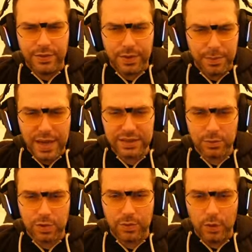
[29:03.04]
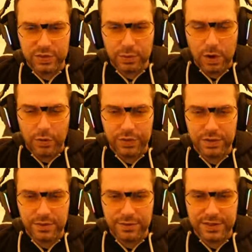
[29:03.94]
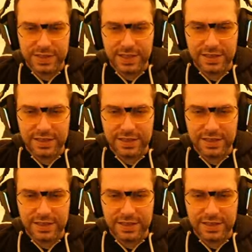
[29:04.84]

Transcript: the meta revolves around physical